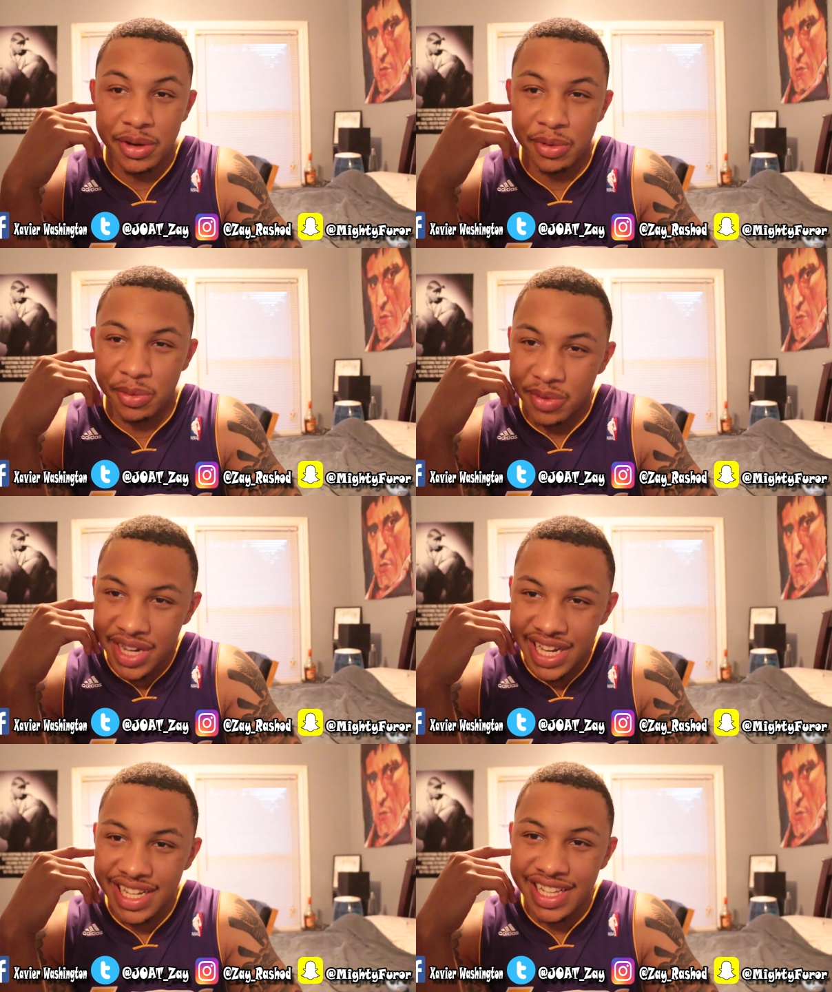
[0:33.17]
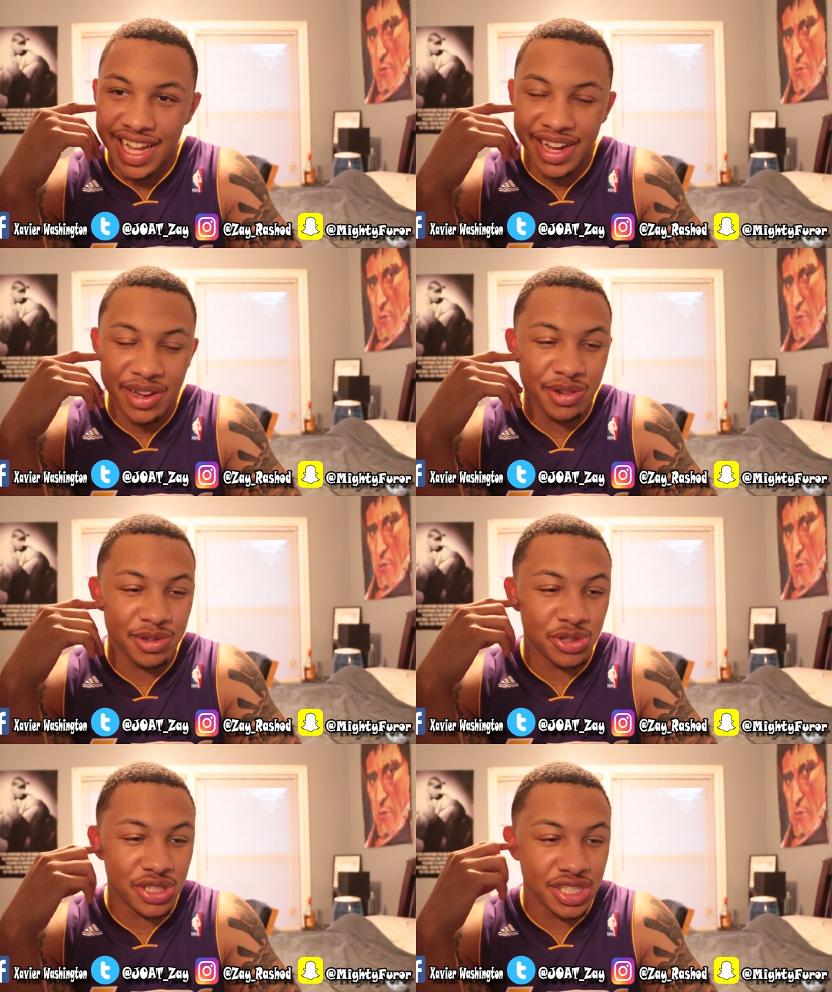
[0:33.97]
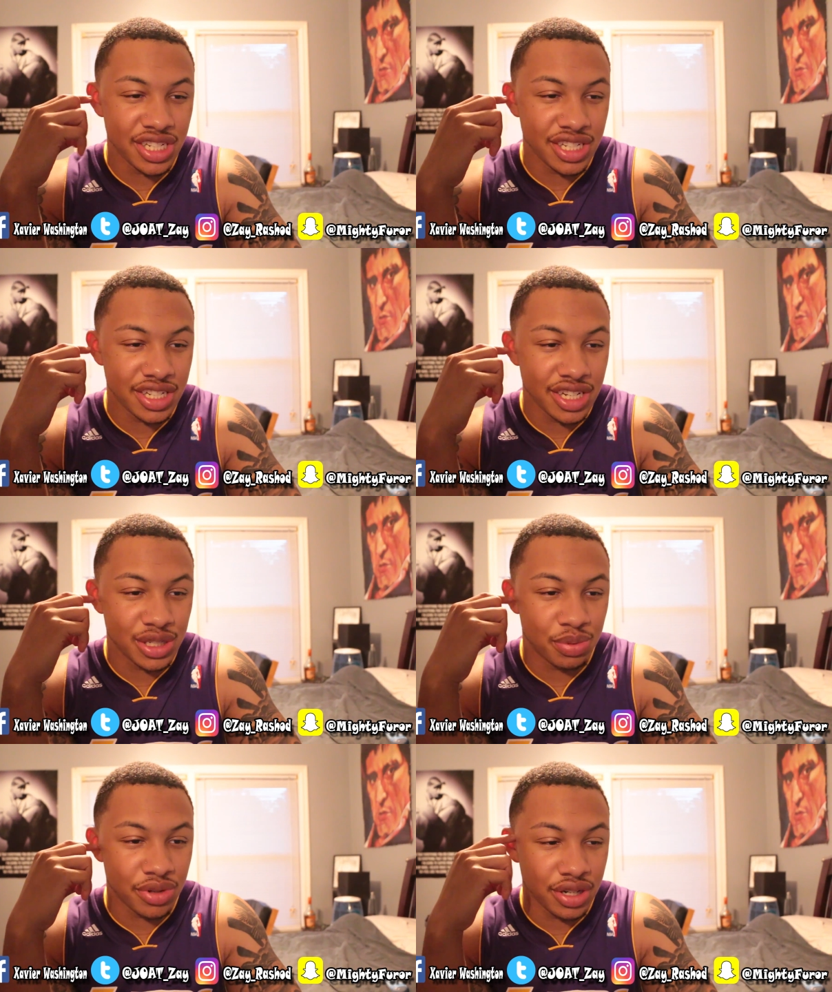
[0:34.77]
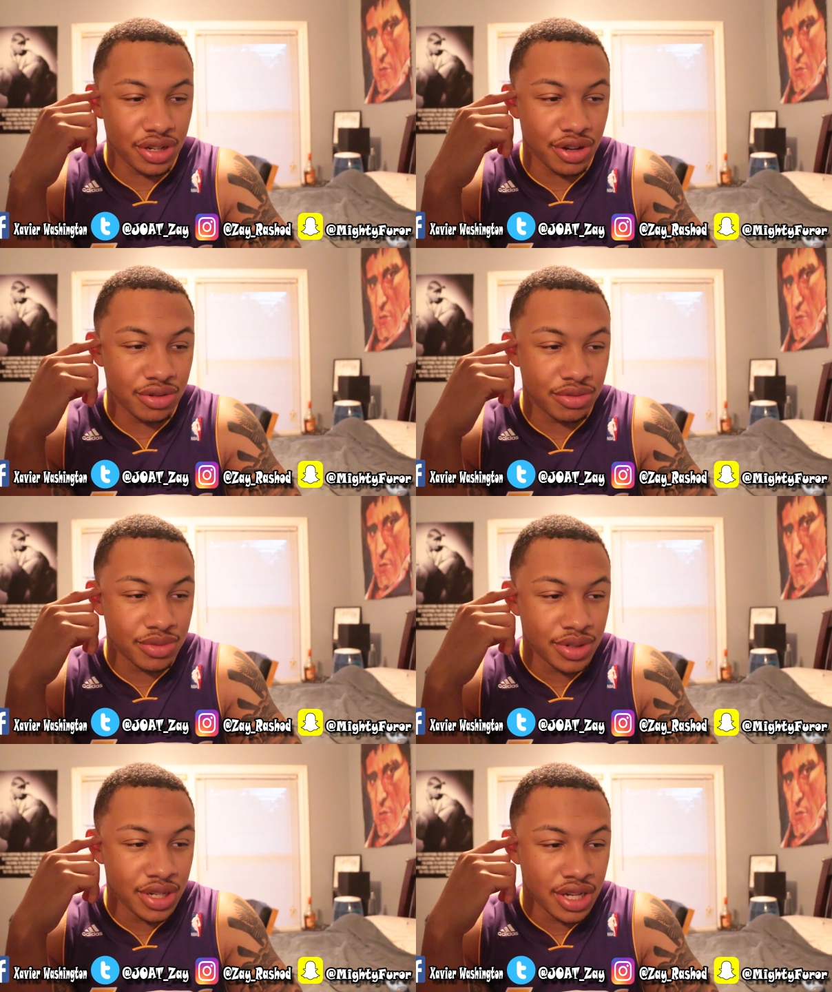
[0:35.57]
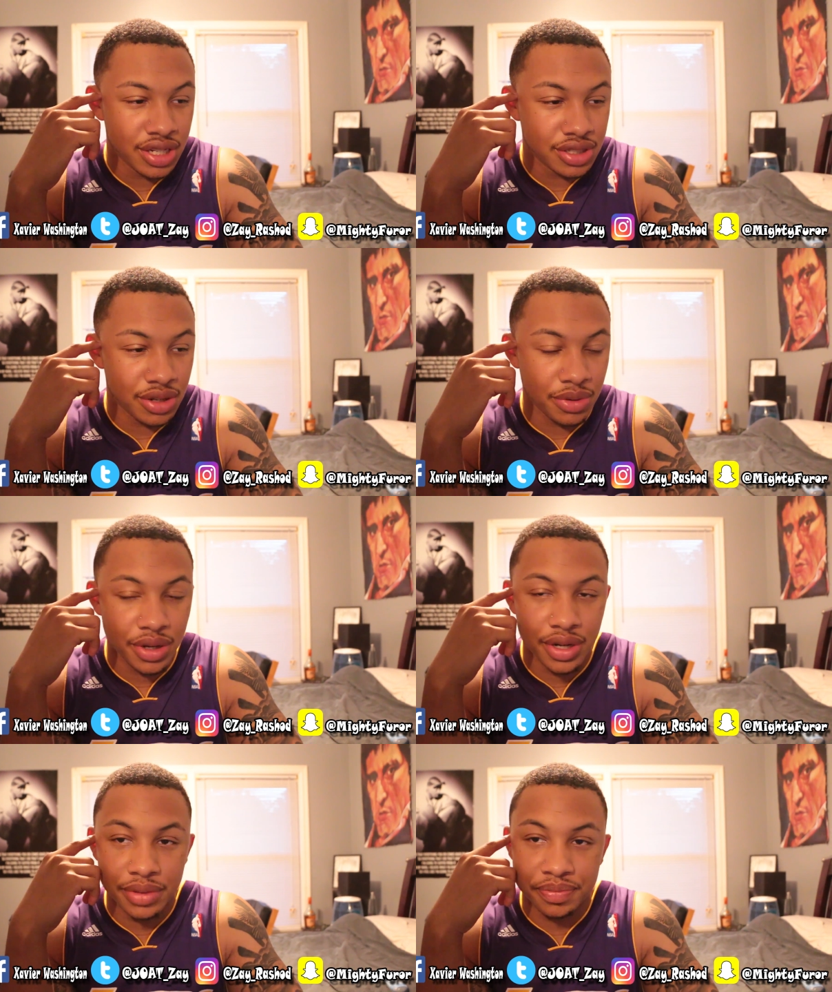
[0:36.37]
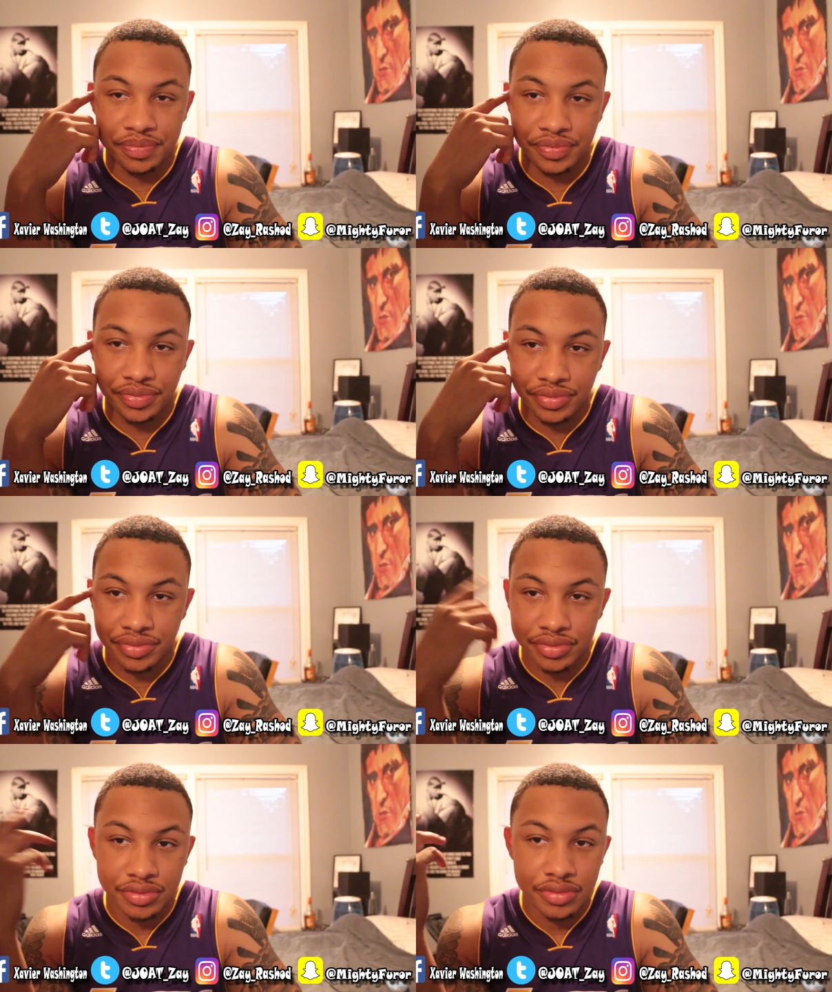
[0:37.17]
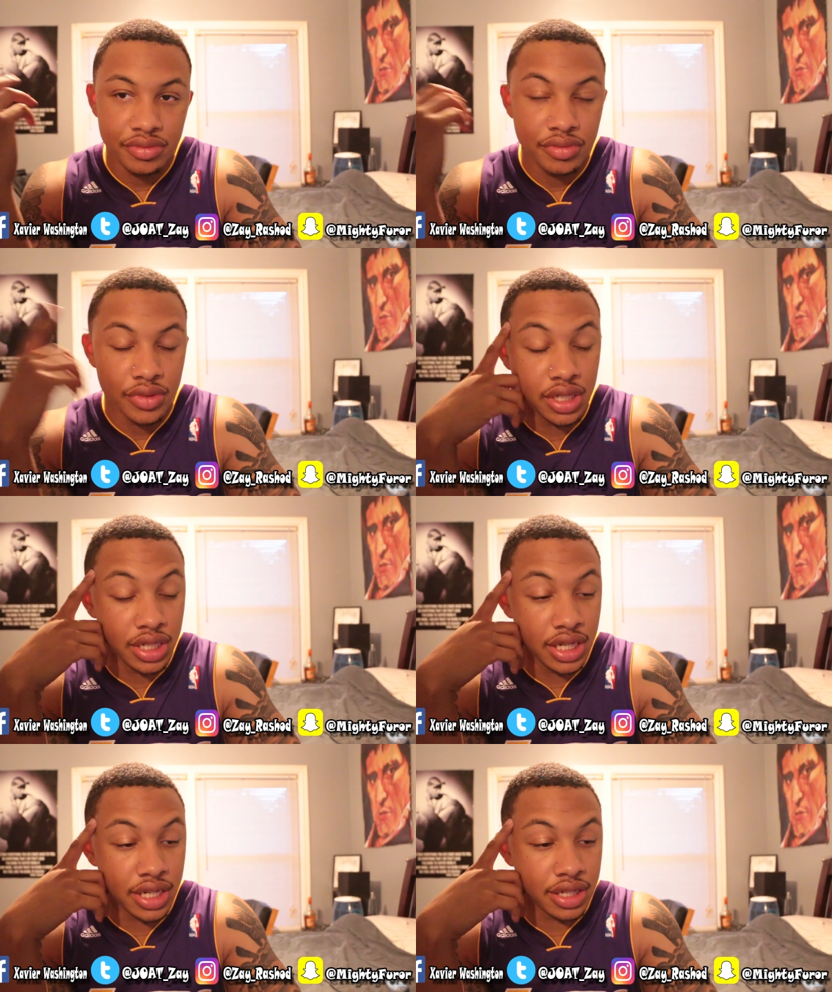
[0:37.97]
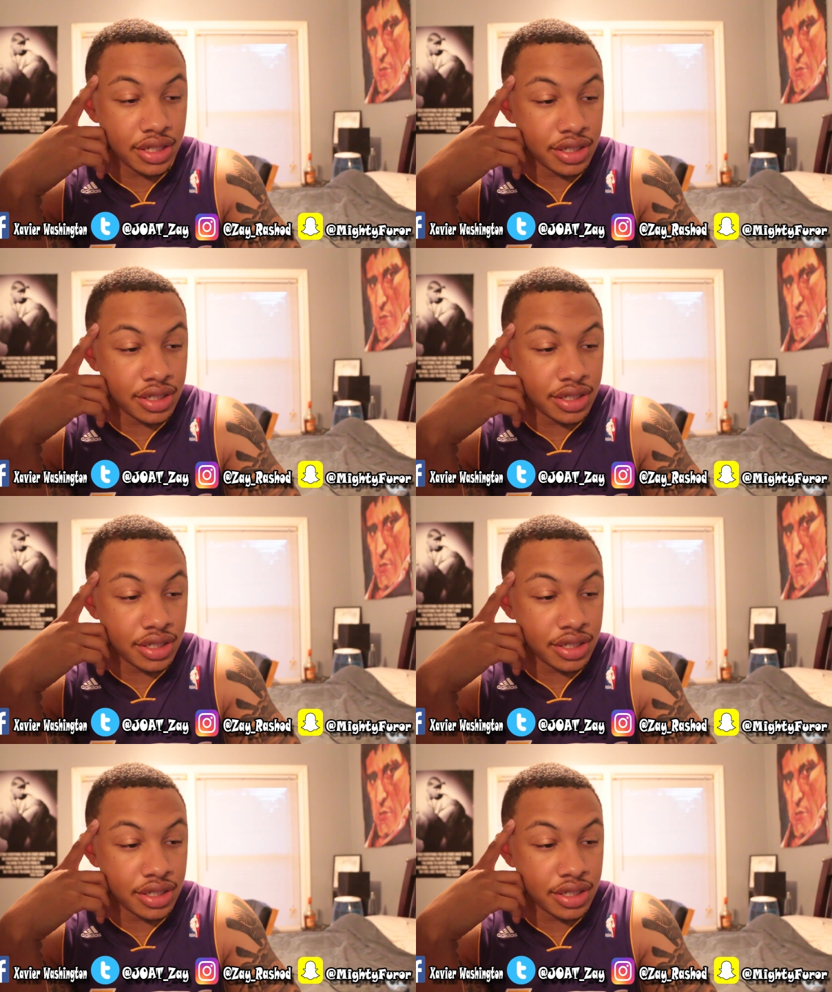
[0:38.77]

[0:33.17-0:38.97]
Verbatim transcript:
Speaker 1: what? Like, oh shit. That's pretty dope. So, yeah.